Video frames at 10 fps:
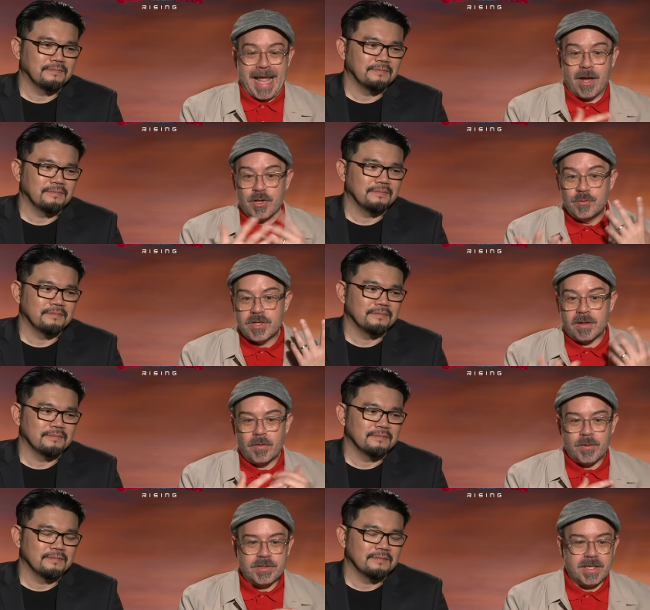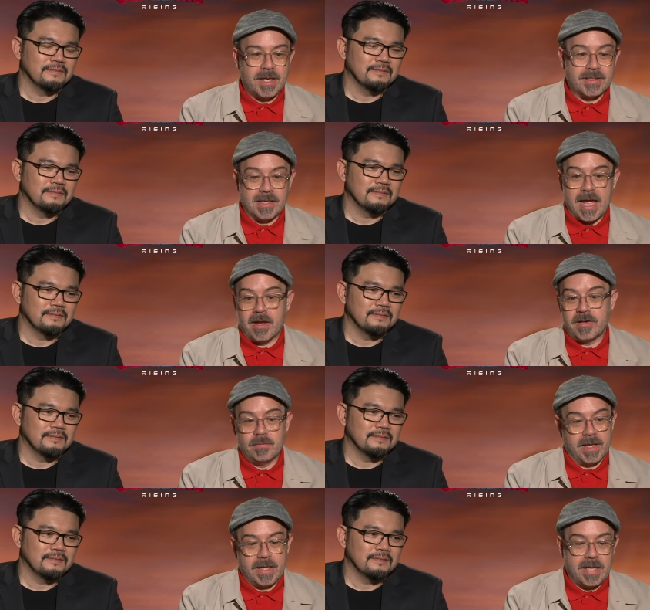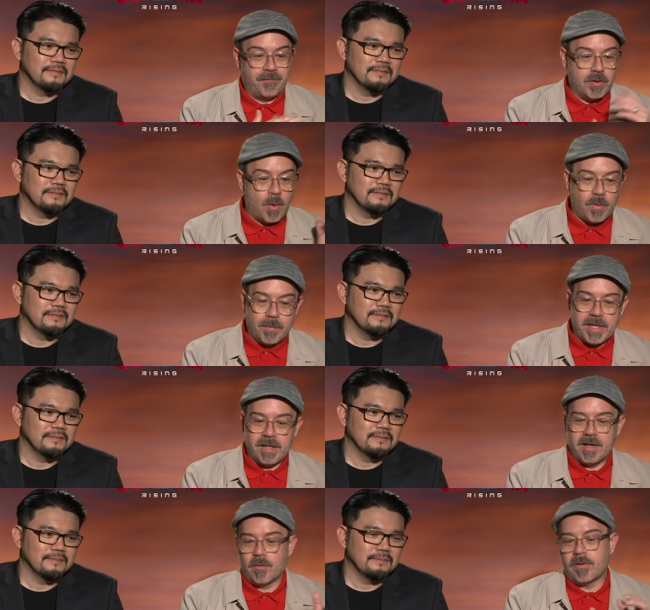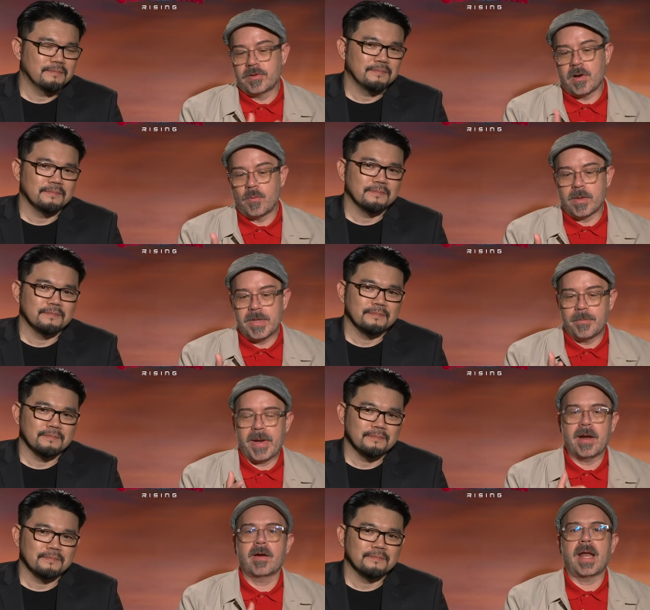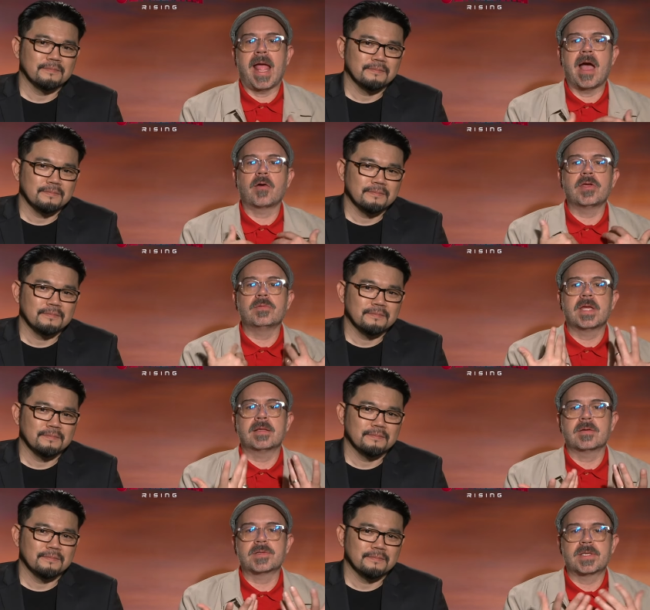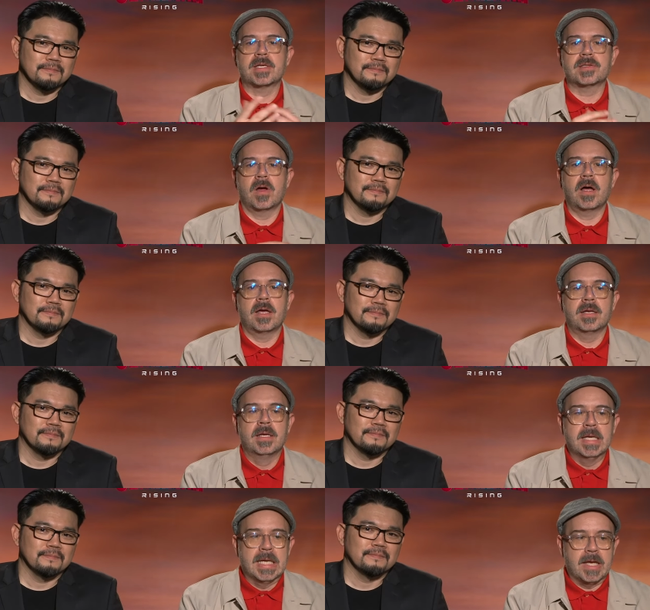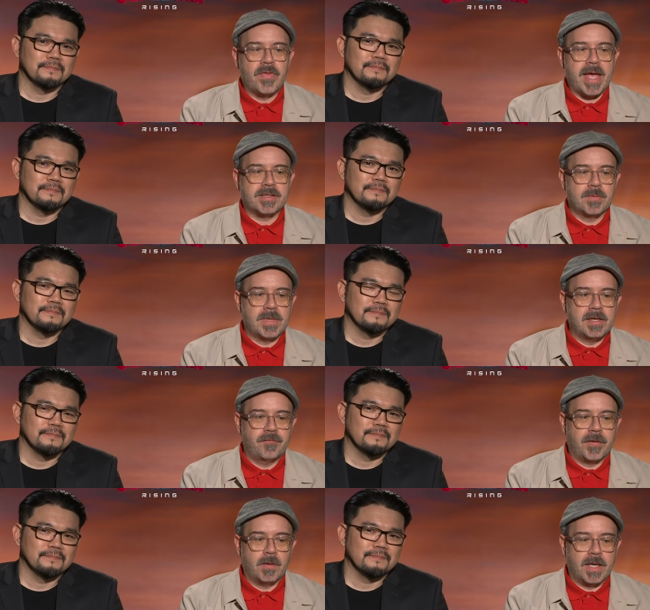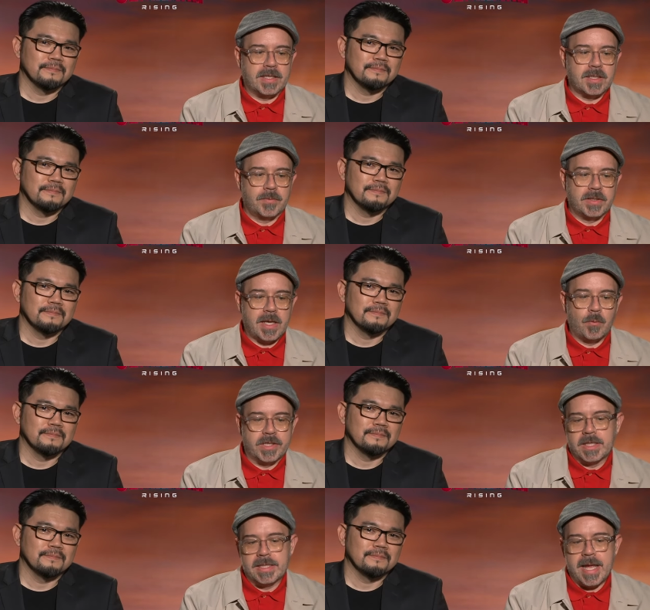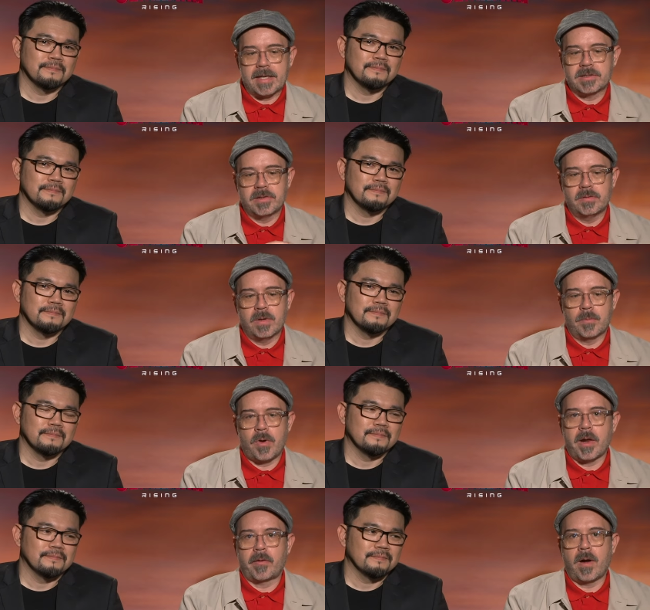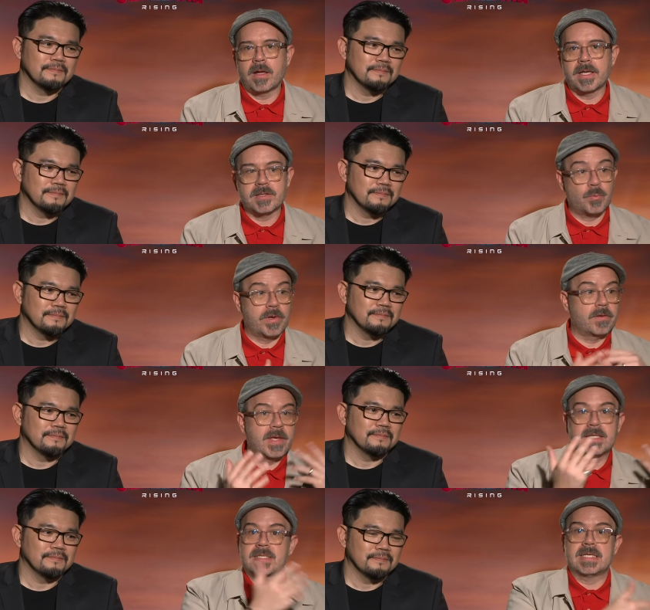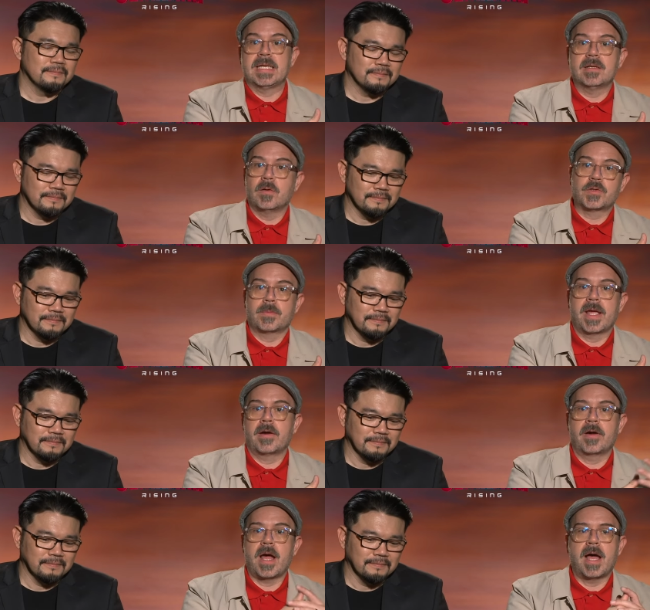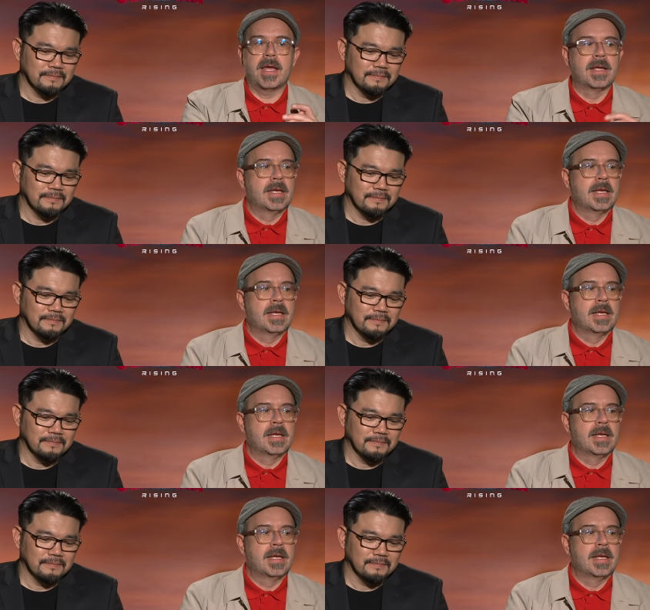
Speaker 1: how do you juggle those things? And how do you, like, if you don't want to be a hero and you don't want to be a parent, how do you take those things on? And that, to me, felt like something that would connect to a broader audience, whether they'd seen Ultraman or not.